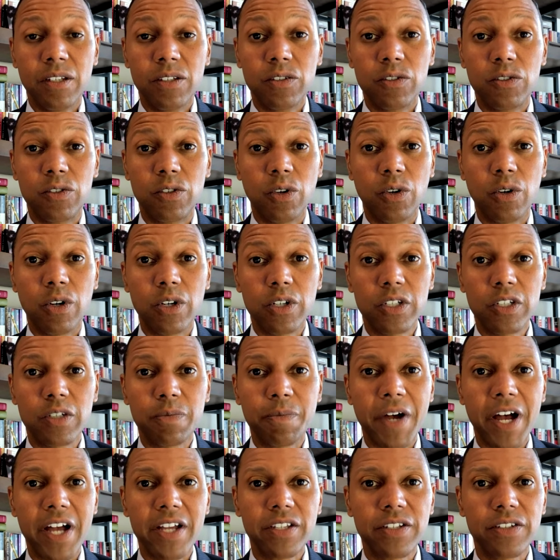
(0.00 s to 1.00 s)
Zor
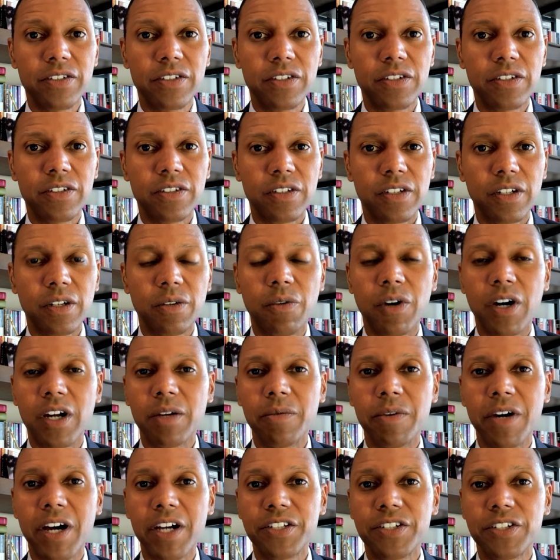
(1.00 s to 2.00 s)
Spas
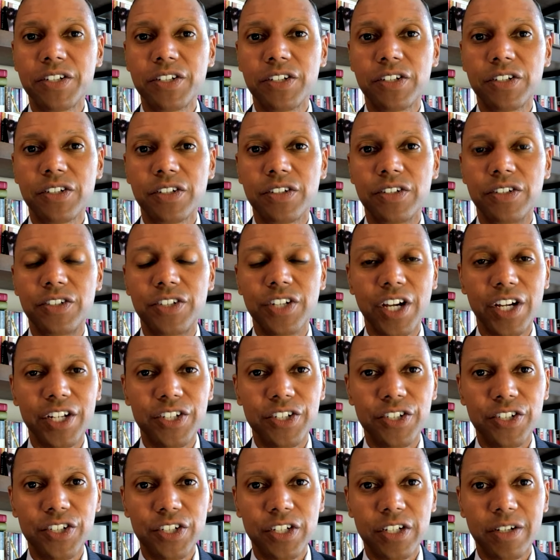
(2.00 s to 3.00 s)
Awadabash,
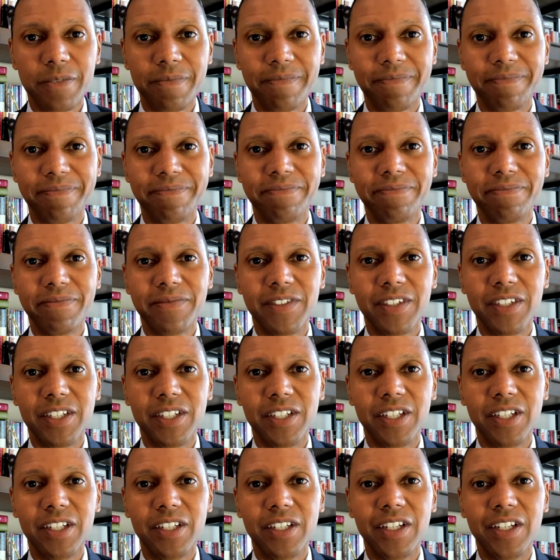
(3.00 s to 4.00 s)
Judge.
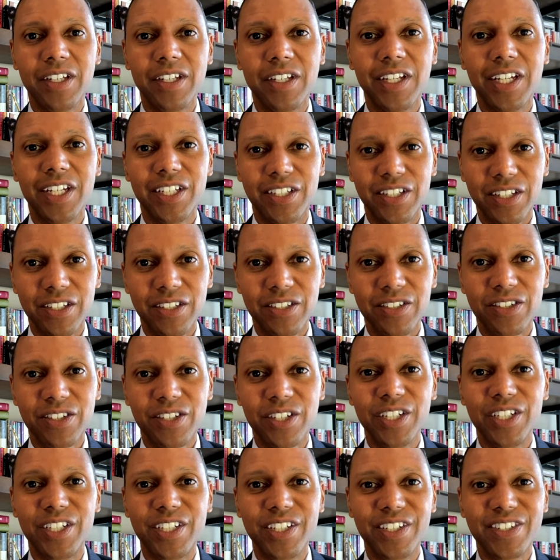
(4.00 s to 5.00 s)
It is
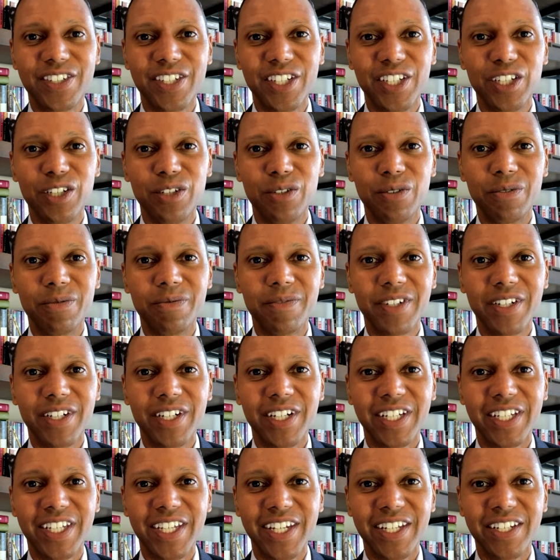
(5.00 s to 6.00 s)
good to see you
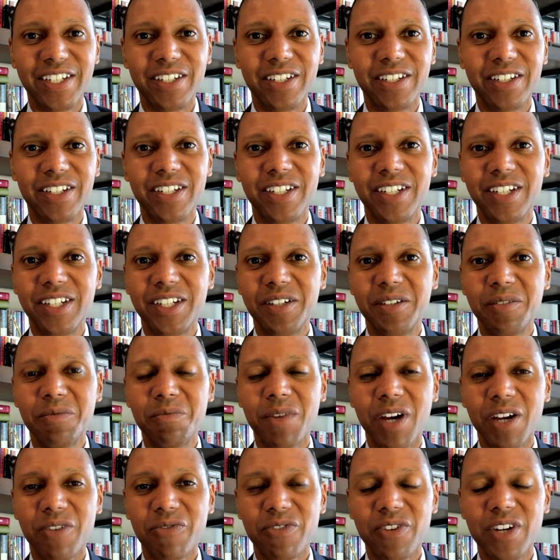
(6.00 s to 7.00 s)
again,
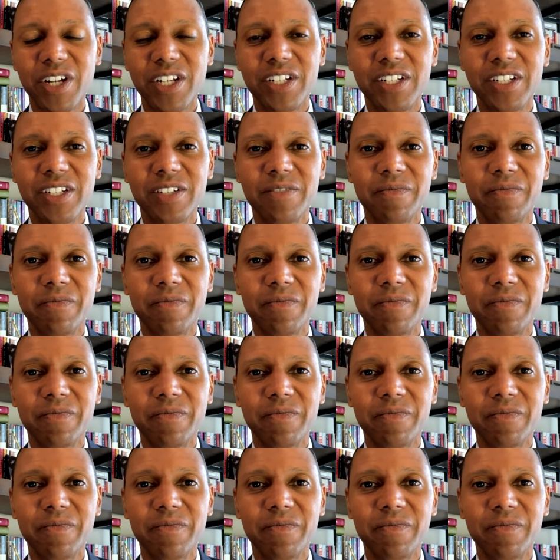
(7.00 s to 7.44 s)
my friend.